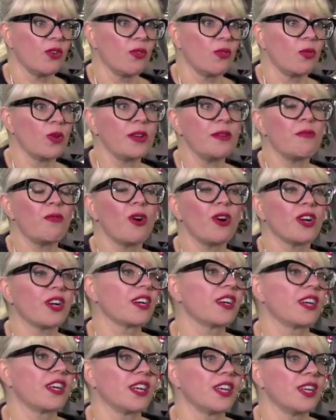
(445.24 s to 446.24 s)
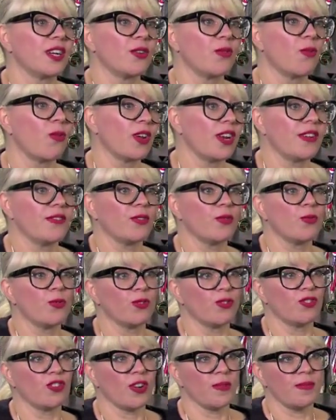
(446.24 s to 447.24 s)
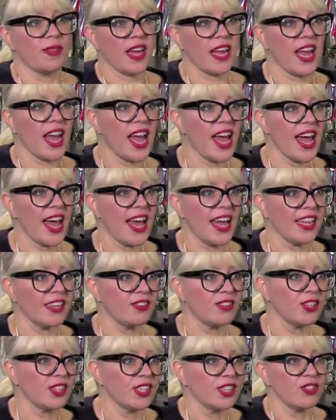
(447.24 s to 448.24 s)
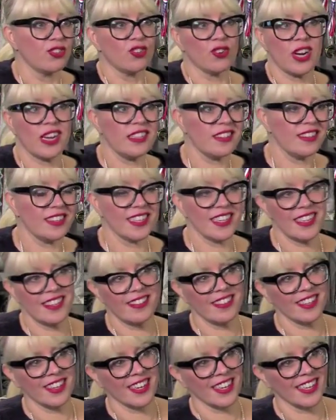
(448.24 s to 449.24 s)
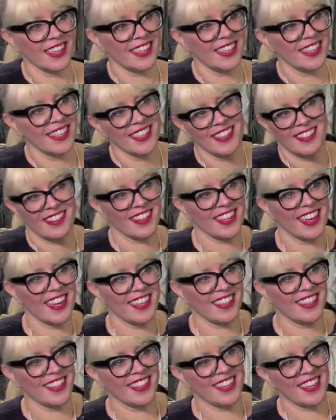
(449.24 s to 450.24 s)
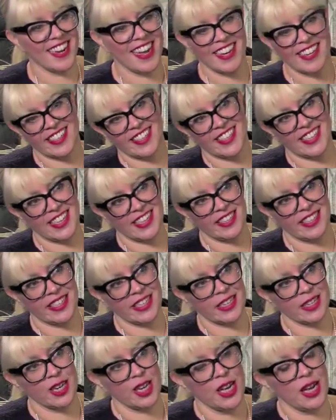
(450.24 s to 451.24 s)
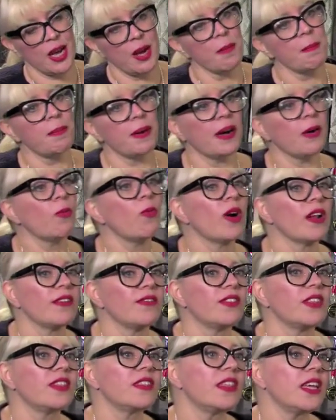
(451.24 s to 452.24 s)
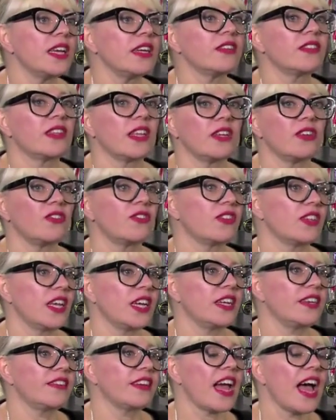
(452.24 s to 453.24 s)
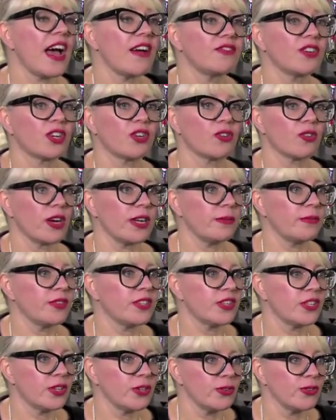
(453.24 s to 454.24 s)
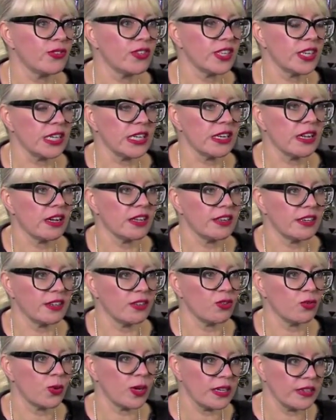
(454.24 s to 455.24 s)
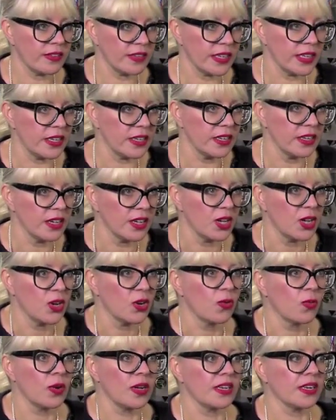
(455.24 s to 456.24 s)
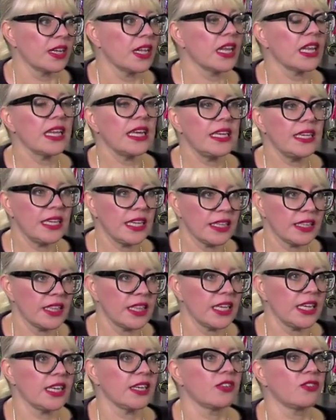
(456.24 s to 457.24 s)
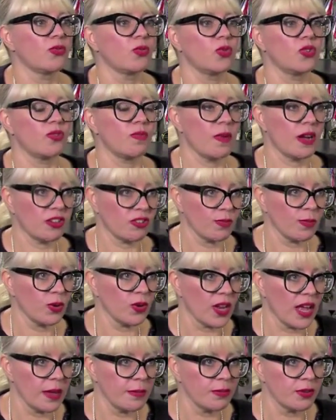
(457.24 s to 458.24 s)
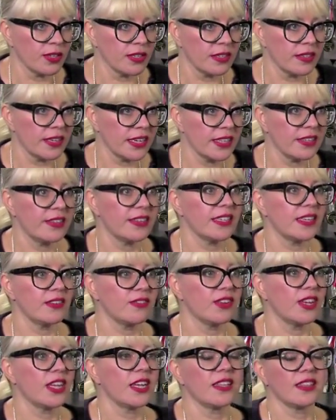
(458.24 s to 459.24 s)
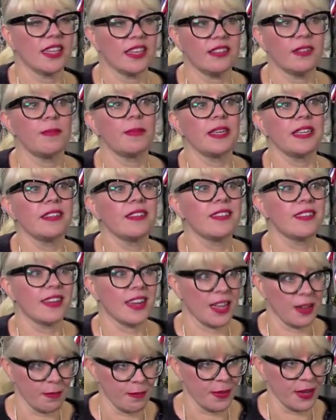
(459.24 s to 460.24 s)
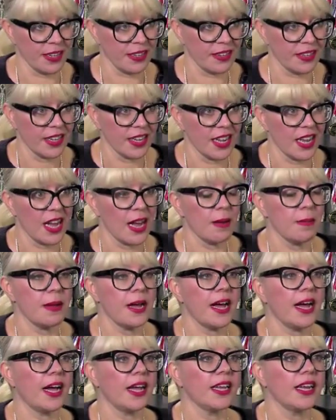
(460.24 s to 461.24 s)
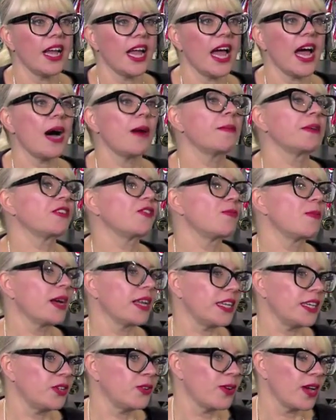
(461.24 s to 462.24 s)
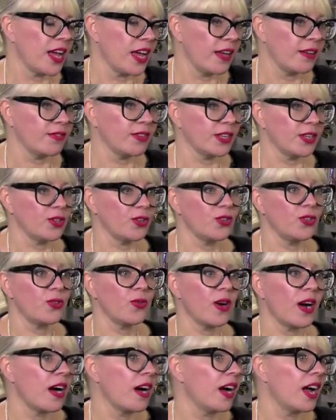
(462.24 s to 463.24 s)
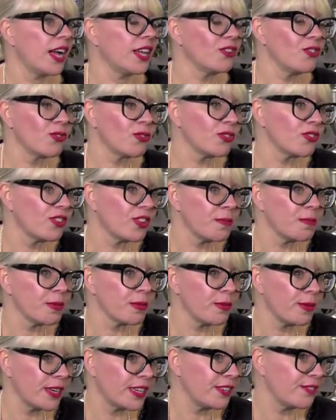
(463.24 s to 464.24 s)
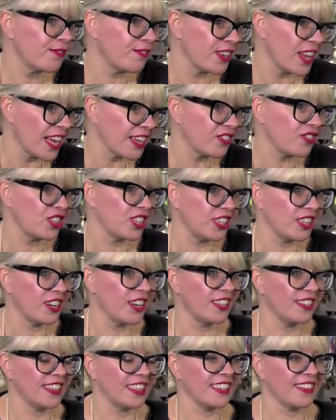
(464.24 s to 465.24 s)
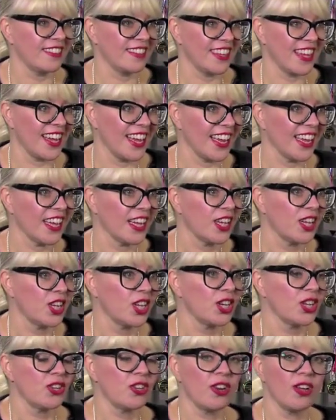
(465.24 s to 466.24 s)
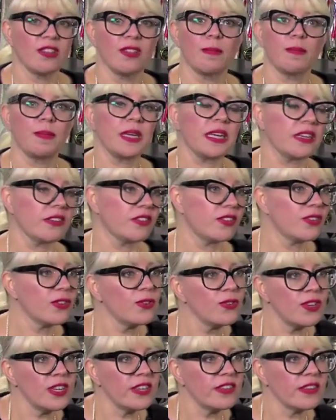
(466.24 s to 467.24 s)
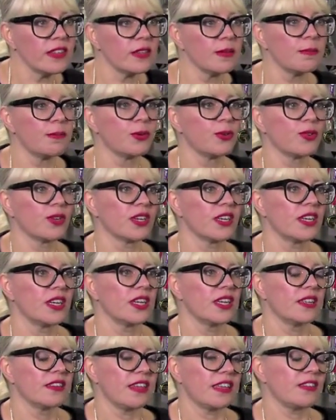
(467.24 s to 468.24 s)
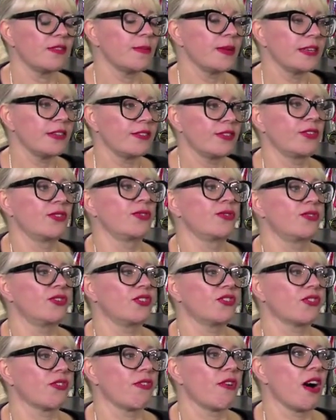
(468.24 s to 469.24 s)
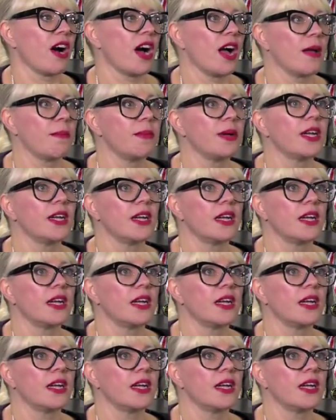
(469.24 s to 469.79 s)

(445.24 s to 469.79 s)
rework whatever wardrobe they had trans-seasonally to get to the next season. But one of the things that you see, to have a cream suit in 1920, when cleaning things was much more labour intensive, that's a big statement about how much money you have and who you are. And you're also pretty flashy, I dare say. The pink suit is in the book. That's meant to describe,